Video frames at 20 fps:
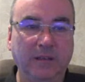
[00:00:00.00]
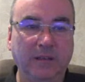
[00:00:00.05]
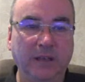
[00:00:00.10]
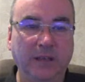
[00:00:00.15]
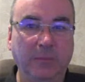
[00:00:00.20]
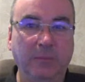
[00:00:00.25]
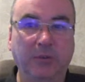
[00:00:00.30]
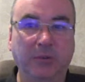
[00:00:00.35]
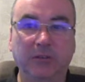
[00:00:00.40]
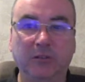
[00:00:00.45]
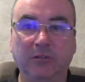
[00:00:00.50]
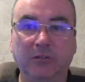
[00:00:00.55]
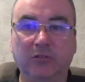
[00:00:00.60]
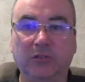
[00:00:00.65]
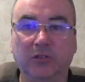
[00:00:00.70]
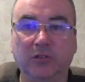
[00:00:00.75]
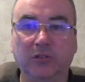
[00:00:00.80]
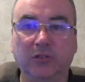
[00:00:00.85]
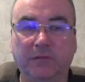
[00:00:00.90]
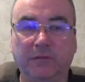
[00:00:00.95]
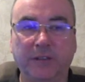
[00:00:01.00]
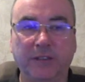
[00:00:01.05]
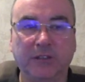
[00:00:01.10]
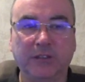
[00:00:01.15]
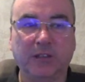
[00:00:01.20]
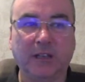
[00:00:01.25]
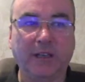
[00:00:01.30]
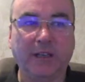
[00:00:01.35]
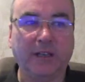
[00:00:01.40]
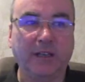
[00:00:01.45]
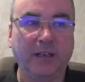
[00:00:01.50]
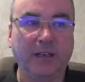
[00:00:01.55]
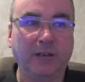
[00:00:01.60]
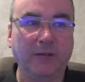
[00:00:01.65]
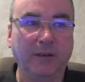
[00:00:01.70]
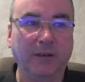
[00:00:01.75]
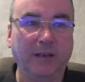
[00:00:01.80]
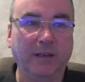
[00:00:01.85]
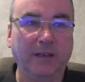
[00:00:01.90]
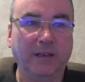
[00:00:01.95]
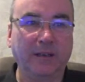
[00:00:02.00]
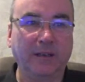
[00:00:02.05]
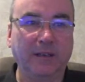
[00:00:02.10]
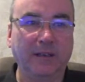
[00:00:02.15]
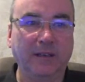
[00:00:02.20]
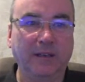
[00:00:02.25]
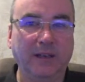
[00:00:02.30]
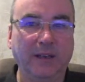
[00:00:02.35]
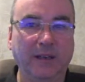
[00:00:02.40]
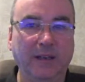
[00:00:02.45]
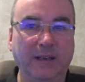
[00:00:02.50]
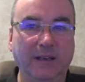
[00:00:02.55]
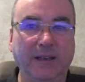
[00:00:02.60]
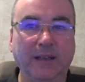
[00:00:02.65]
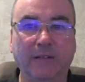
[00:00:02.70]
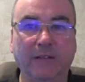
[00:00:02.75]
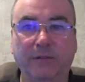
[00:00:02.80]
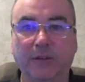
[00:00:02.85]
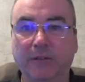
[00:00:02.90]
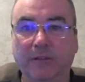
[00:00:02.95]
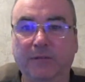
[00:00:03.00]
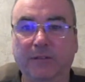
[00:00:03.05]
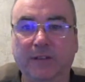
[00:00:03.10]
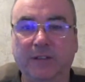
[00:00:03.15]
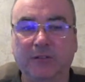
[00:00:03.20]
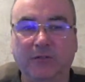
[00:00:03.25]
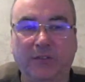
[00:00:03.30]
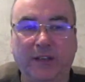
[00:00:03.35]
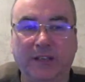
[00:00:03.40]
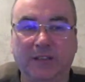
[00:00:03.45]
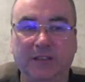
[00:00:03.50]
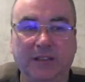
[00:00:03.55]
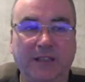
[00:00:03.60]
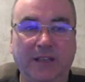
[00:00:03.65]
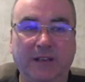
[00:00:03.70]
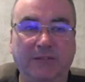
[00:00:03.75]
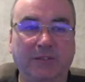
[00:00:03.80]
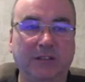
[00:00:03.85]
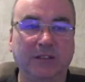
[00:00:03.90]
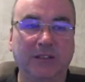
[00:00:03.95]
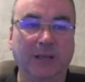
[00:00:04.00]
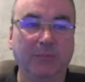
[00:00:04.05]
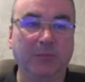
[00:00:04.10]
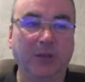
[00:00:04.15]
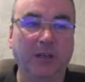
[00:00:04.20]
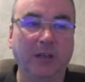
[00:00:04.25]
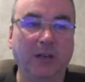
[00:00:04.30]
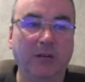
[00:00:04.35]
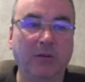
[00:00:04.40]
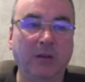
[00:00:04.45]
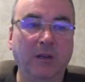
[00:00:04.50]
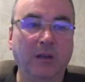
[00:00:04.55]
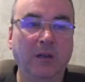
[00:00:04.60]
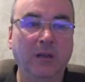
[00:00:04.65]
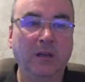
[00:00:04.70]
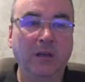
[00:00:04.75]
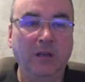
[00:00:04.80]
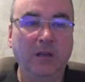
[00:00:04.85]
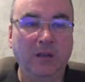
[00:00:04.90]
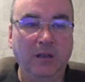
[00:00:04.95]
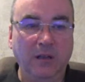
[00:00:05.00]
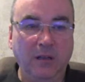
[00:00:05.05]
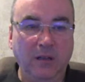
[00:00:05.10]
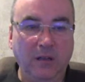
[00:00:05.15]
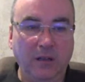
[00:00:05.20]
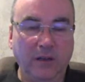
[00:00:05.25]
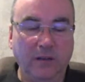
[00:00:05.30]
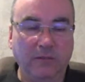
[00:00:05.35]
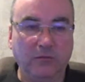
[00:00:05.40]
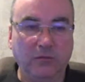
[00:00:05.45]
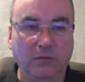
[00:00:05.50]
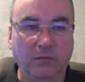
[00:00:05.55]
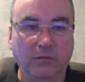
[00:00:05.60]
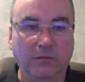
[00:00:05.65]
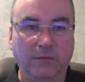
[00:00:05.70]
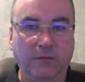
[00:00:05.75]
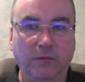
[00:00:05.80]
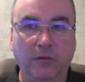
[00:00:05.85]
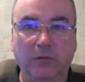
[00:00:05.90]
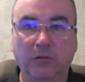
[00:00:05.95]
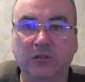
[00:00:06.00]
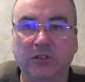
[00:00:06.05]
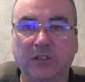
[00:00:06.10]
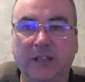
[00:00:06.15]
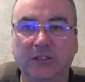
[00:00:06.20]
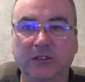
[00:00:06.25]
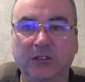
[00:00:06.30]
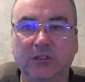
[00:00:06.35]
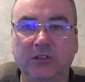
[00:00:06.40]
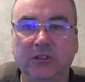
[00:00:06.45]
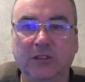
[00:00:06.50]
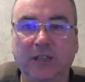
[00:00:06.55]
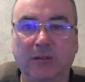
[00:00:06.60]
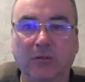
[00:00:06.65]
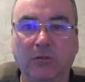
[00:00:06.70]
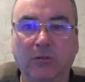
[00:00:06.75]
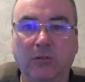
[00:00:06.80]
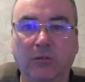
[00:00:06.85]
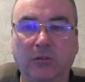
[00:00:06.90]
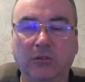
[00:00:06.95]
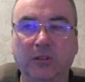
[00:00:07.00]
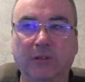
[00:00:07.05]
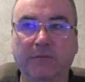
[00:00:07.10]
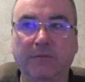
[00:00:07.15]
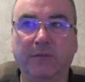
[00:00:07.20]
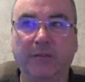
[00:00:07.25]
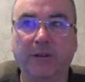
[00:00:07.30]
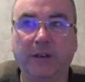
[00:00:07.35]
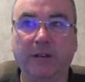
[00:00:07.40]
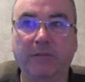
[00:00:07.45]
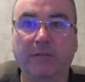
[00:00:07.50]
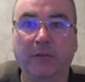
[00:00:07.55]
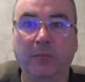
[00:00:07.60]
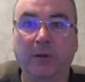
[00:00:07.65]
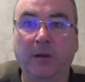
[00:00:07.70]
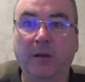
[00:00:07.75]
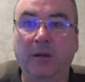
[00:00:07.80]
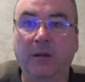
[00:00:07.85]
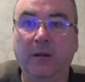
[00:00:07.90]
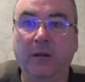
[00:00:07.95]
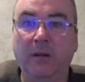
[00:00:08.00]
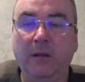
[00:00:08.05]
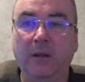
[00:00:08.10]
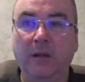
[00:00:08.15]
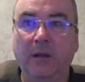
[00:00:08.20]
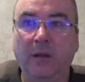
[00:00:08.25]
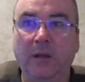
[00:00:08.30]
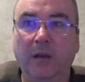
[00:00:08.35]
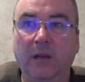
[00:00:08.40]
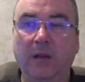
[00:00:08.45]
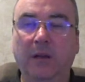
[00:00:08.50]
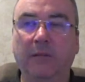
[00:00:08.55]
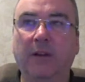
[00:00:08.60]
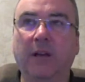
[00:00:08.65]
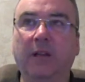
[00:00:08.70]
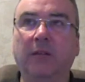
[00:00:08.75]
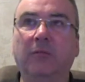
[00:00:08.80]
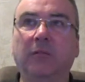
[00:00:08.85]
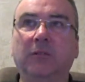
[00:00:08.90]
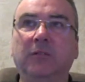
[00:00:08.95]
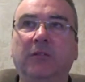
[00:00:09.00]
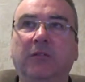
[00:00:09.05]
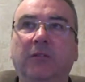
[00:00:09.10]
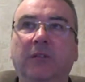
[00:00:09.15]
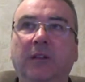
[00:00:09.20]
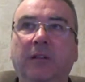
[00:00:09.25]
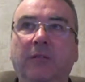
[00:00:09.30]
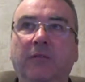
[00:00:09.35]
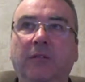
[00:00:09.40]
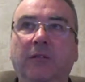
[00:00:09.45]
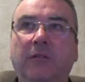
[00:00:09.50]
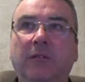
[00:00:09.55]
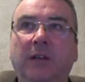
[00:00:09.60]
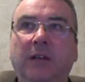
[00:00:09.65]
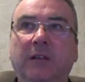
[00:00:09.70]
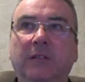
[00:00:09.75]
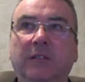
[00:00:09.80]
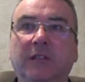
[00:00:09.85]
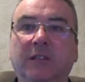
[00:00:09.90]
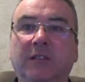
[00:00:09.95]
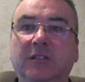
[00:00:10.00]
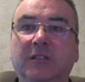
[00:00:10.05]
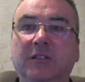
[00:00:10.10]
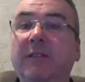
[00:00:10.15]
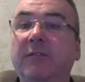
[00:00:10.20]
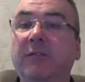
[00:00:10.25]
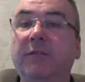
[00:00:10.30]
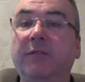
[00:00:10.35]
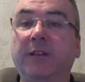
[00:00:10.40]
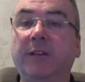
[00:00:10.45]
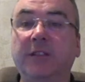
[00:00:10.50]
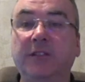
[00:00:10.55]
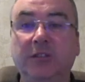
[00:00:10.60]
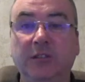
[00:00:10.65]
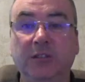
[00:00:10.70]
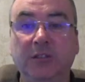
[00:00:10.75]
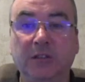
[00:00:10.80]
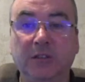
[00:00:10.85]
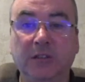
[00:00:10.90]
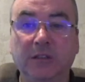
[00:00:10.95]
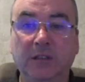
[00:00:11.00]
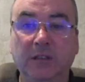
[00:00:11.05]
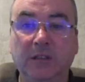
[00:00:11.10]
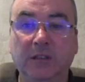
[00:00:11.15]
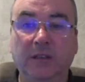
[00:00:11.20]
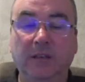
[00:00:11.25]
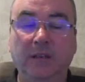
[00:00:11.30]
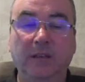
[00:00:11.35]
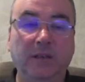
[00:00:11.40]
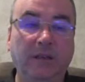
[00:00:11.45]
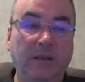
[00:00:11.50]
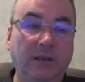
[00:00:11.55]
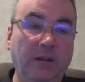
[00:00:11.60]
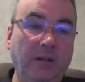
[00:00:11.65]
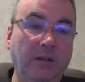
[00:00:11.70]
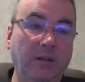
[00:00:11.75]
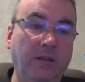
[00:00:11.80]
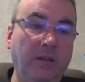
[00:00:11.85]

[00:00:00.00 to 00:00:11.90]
produces the fish. Like, you know, you can get a few fish virtually every time you go. I've done 4 sessions now, caught on 3 of them, and I've had 1, 2, 3, 4, 5, 6, 7 fish in